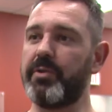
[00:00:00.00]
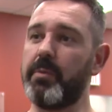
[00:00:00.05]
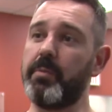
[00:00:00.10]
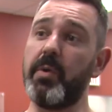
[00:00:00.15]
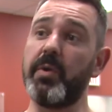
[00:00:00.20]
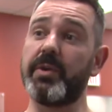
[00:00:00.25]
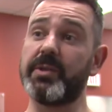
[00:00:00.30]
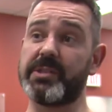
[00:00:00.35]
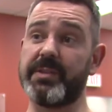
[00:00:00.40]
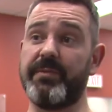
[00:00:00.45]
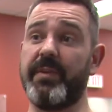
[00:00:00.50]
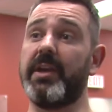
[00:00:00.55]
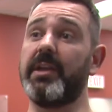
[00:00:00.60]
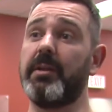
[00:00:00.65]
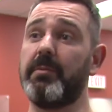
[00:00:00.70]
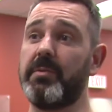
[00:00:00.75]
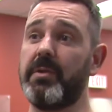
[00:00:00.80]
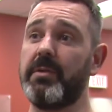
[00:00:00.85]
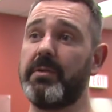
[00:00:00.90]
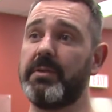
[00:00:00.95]
The book is
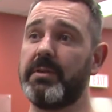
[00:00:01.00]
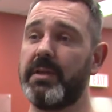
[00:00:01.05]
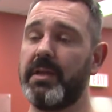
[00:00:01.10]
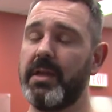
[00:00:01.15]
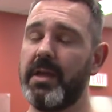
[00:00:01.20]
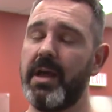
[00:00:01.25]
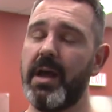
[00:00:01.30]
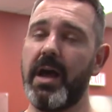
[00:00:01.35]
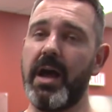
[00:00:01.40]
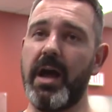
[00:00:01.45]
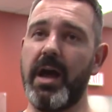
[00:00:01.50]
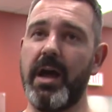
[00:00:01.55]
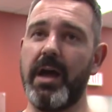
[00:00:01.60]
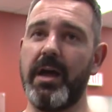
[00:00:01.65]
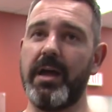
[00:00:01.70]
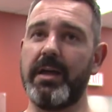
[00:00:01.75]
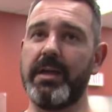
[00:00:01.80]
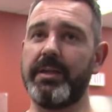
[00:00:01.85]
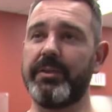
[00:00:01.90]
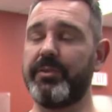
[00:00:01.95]
available.
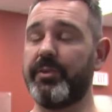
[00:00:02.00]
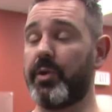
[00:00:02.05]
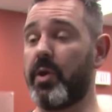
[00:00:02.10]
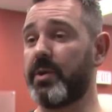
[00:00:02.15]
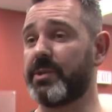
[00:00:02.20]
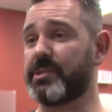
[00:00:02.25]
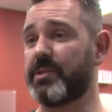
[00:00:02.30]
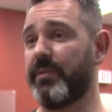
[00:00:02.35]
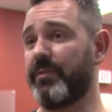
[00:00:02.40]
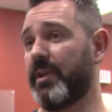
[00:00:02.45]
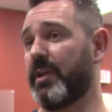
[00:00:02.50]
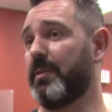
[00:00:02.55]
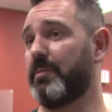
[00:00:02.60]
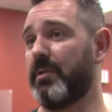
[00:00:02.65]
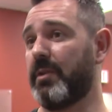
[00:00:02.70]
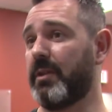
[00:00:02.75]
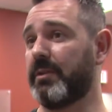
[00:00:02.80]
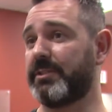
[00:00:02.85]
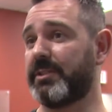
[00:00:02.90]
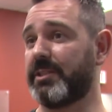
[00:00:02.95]
They're also
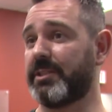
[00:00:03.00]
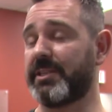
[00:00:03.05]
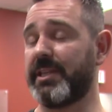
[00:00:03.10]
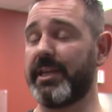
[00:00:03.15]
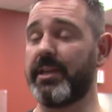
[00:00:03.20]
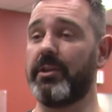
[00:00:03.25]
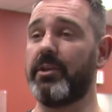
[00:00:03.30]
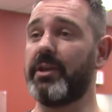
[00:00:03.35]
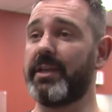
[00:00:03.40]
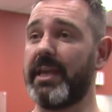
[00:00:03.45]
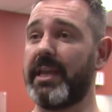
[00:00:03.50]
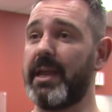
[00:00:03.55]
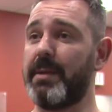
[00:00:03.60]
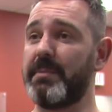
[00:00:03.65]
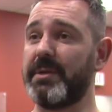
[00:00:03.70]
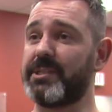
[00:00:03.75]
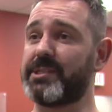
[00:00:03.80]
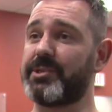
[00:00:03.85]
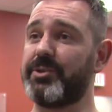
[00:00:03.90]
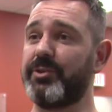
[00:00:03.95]
available to take a look at
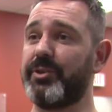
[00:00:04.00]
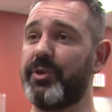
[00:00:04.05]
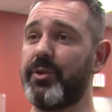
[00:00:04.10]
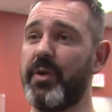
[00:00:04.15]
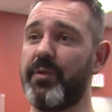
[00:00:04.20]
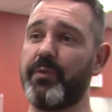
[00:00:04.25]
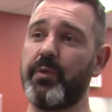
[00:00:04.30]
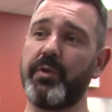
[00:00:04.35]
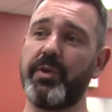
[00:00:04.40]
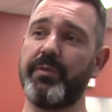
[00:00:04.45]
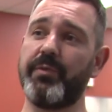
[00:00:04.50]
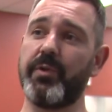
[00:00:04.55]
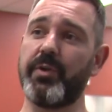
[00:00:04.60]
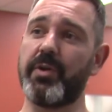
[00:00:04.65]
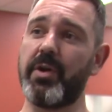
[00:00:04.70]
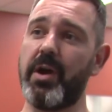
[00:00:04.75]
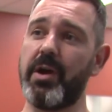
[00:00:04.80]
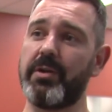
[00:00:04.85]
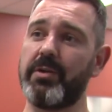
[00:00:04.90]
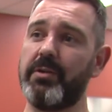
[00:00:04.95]
my studio at 44
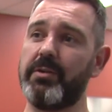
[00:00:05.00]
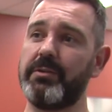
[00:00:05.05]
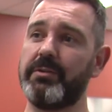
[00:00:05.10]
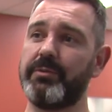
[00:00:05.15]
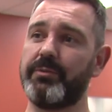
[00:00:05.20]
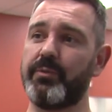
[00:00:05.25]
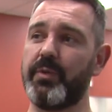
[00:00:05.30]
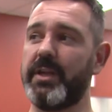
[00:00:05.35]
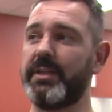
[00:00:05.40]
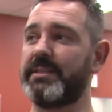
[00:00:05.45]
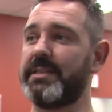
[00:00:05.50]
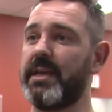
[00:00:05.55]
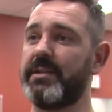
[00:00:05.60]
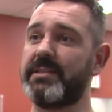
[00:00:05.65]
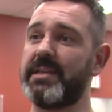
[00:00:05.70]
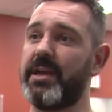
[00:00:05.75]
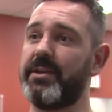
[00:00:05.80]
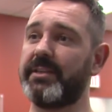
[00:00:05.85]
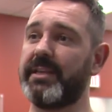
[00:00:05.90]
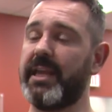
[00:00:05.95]
Gockel, right
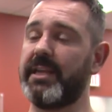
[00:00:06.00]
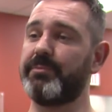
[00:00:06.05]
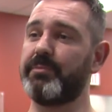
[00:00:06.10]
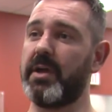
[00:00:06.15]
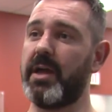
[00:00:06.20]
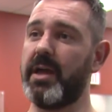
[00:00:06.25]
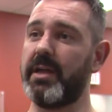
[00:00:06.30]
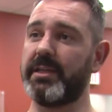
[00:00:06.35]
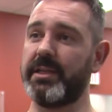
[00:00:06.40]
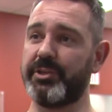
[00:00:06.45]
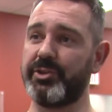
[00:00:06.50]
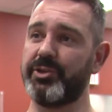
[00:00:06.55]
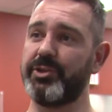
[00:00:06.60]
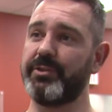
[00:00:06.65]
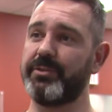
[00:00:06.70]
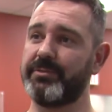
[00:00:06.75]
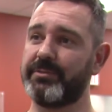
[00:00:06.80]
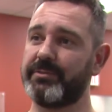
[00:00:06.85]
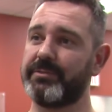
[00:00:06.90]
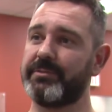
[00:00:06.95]
downtown Kitchener.